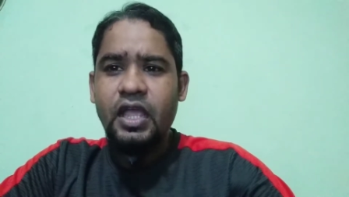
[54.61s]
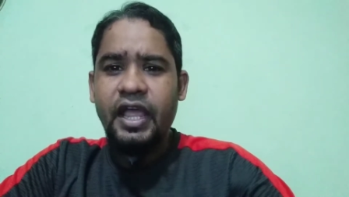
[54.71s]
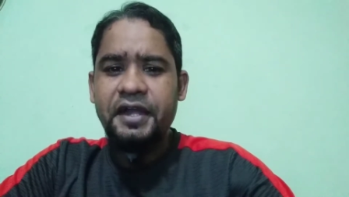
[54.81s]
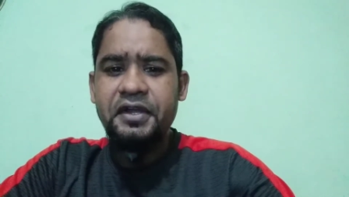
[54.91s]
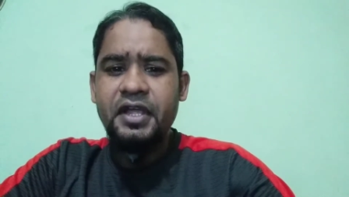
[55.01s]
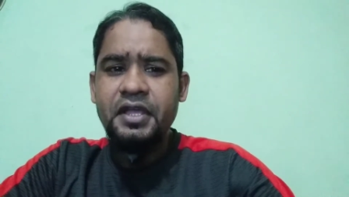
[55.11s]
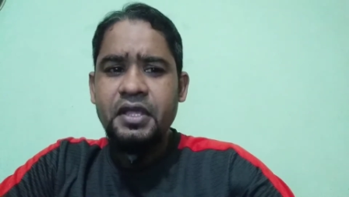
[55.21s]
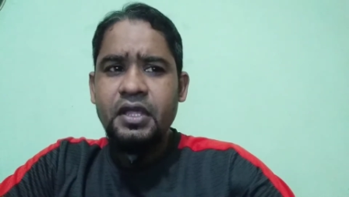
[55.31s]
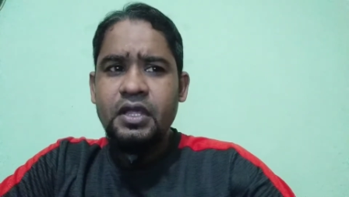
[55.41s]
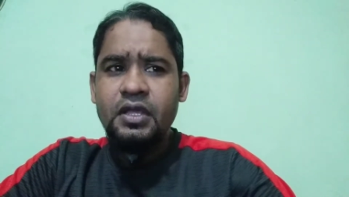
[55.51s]
and
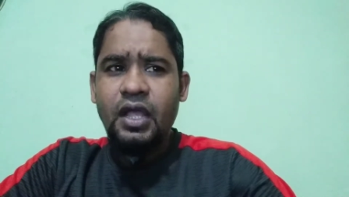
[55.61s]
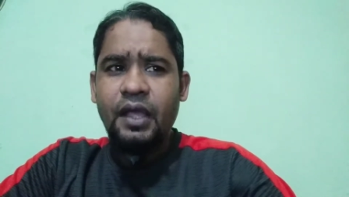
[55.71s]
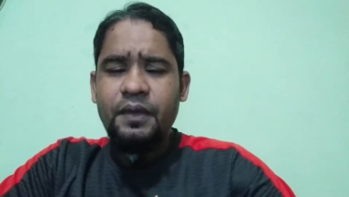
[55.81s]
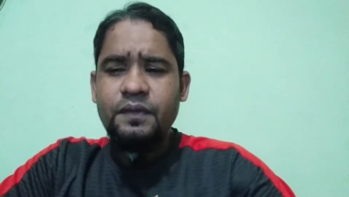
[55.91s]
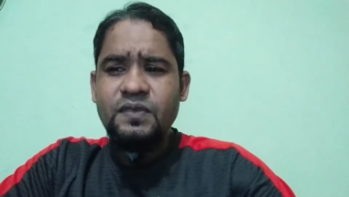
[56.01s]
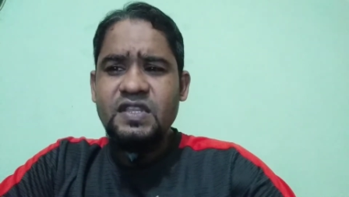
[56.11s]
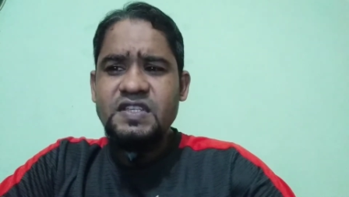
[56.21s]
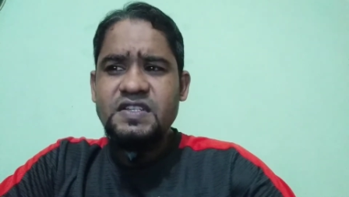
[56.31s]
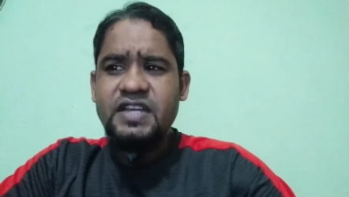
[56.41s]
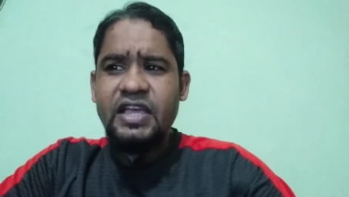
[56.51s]

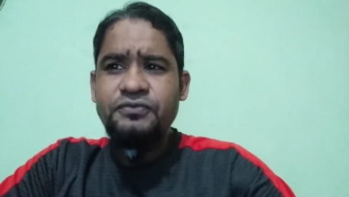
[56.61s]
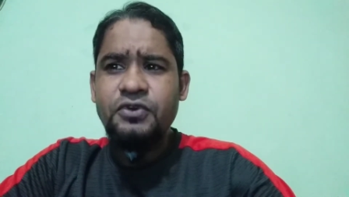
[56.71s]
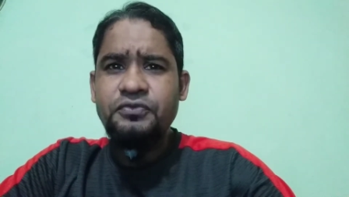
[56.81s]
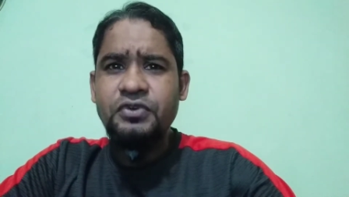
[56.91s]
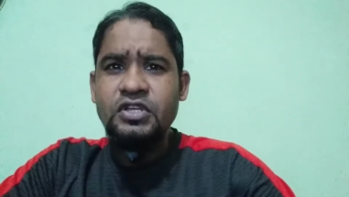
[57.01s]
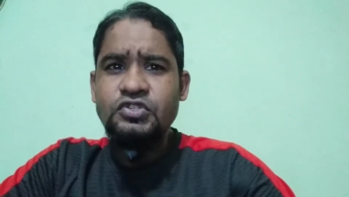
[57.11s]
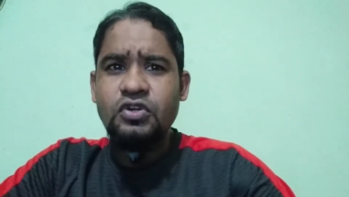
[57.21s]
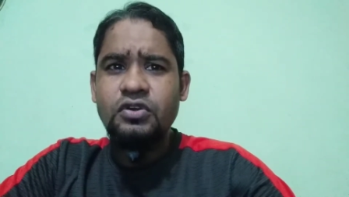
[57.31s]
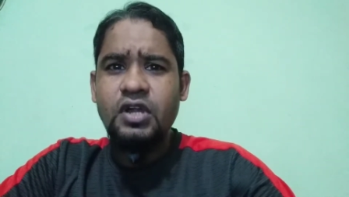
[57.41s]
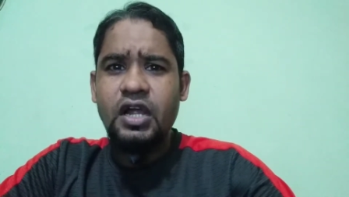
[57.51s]
this type of
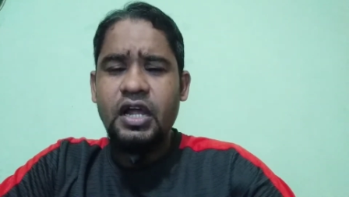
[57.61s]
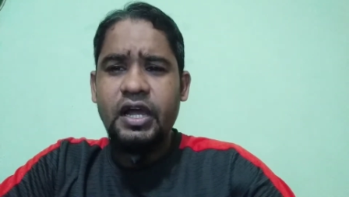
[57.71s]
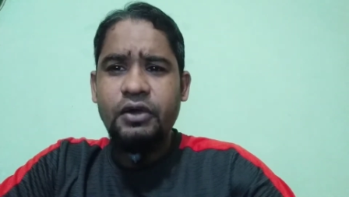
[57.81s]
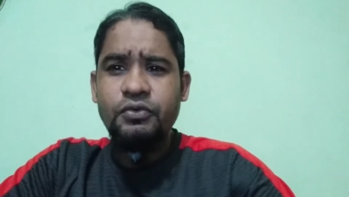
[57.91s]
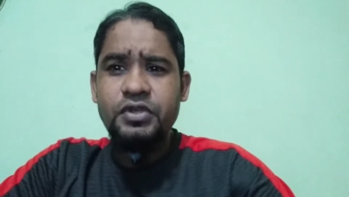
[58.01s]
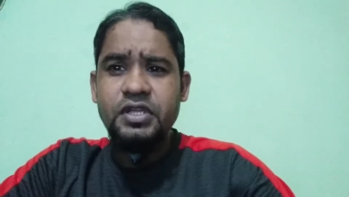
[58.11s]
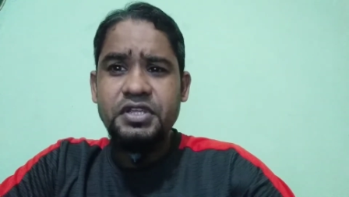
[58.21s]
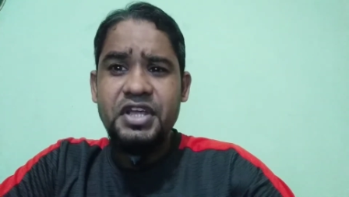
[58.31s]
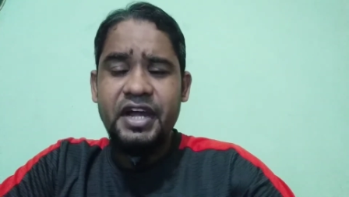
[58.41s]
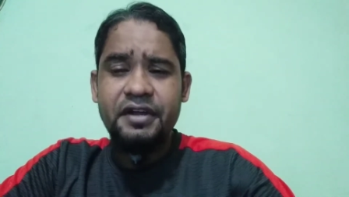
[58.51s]
listen
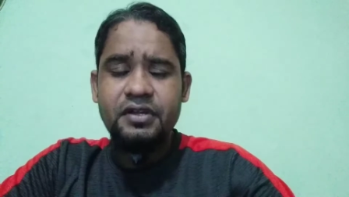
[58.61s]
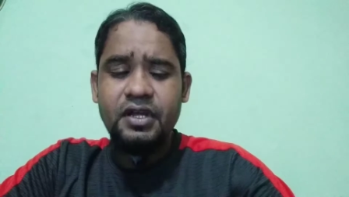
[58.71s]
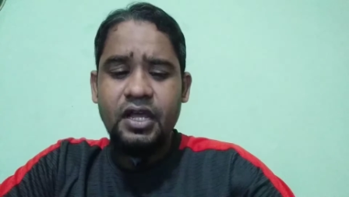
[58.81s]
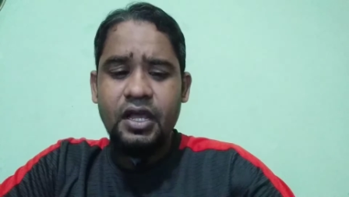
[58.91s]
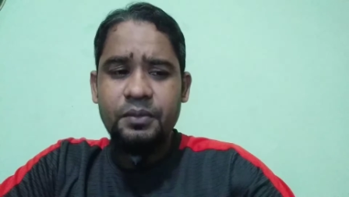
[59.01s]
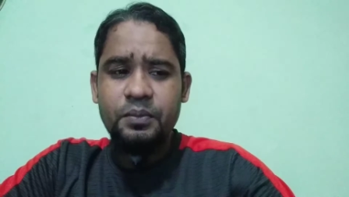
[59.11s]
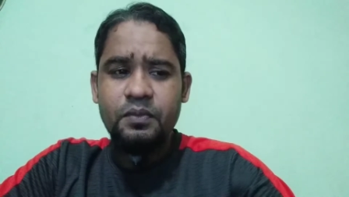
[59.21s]
we hear